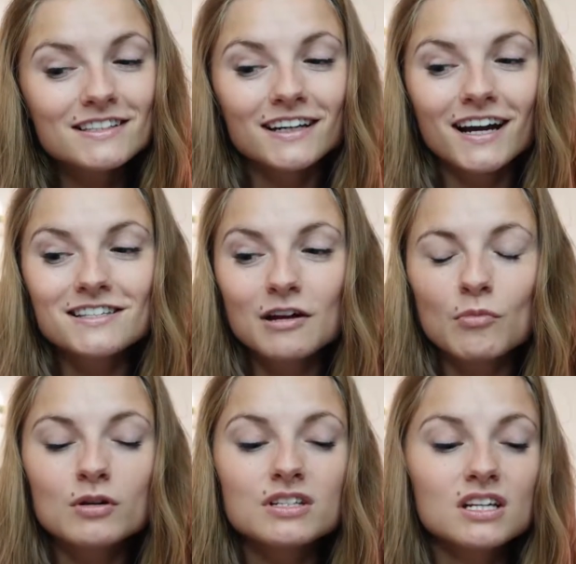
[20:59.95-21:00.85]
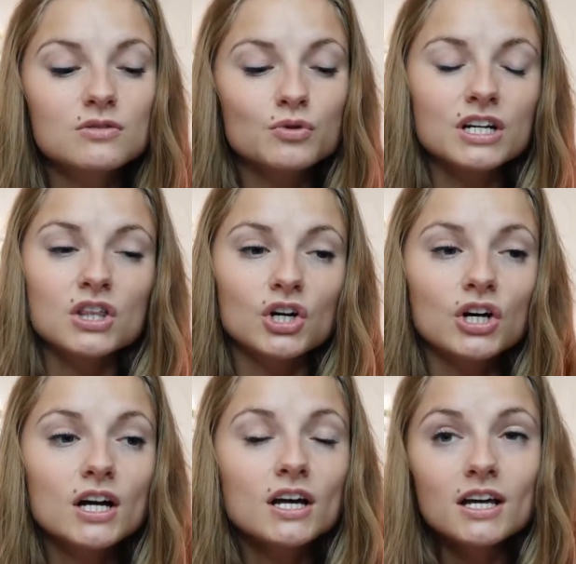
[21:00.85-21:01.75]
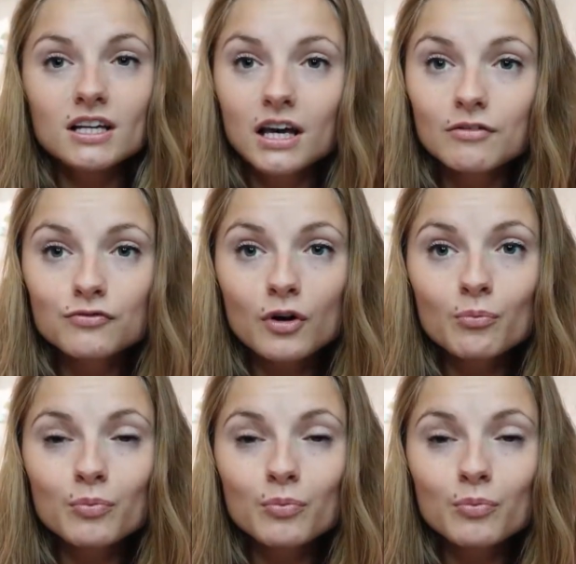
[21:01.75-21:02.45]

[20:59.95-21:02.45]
Like I said, most of these were either gifts from